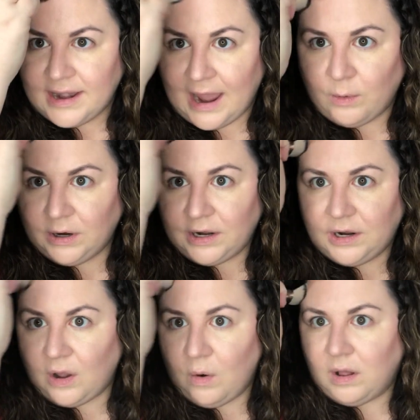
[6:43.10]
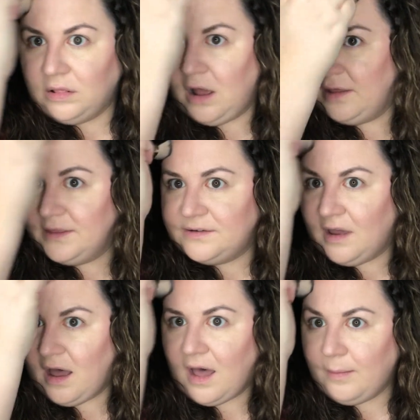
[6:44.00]
Now we're going to go along the
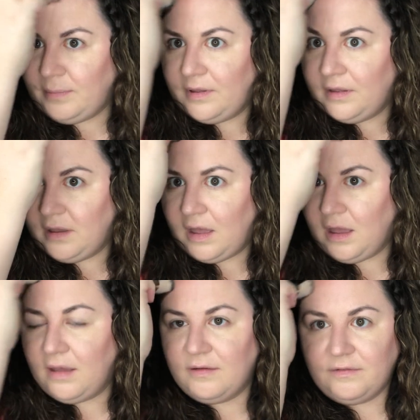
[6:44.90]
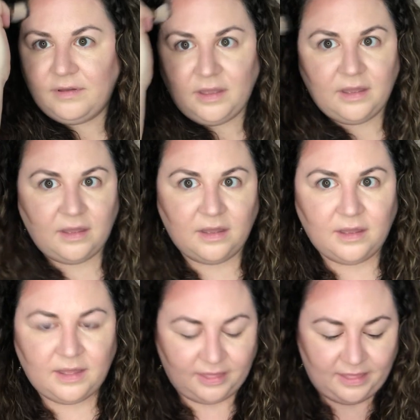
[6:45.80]
top of
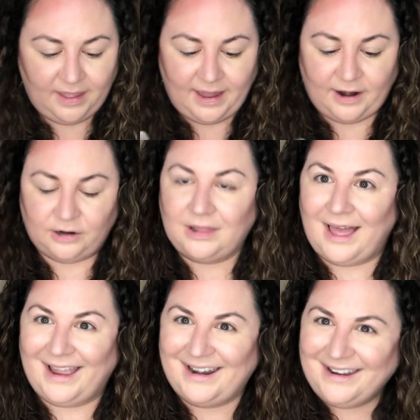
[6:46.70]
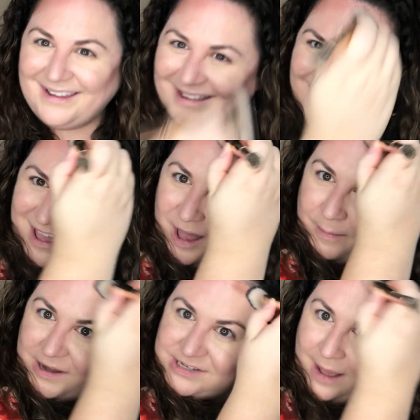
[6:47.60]
the hairline,
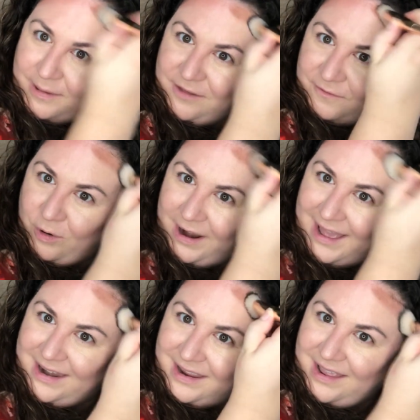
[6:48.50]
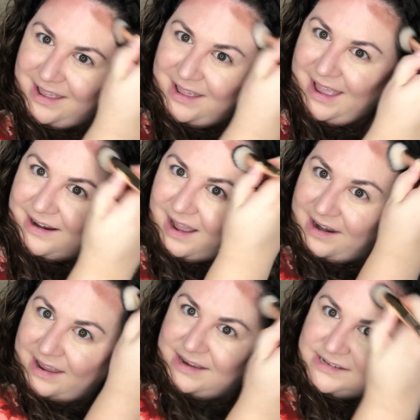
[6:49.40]
up on top of the forehead and
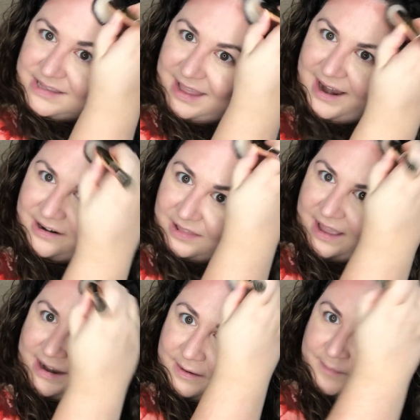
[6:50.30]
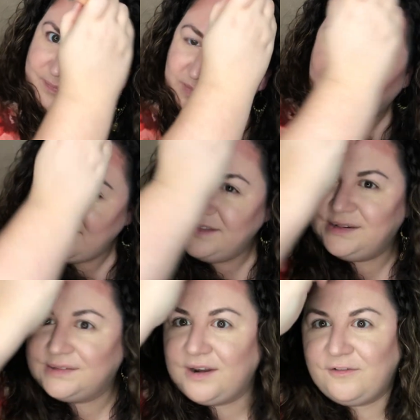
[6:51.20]
kind of into the hairline. And
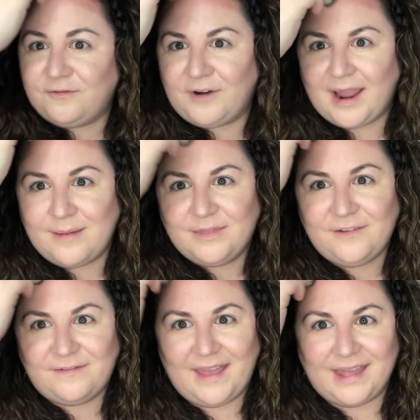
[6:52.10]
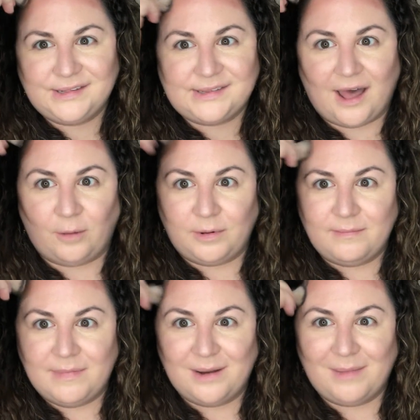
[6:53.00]
this is going to frame the face, help
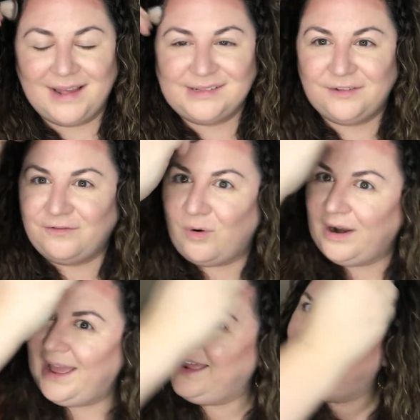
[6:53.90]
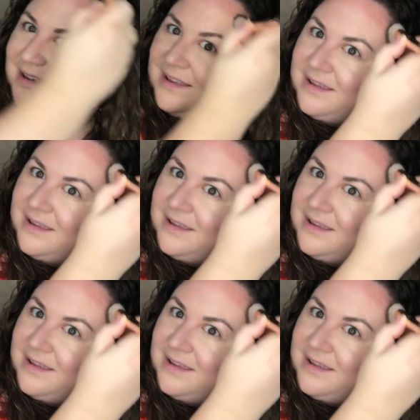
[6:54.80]
minimize the forehead,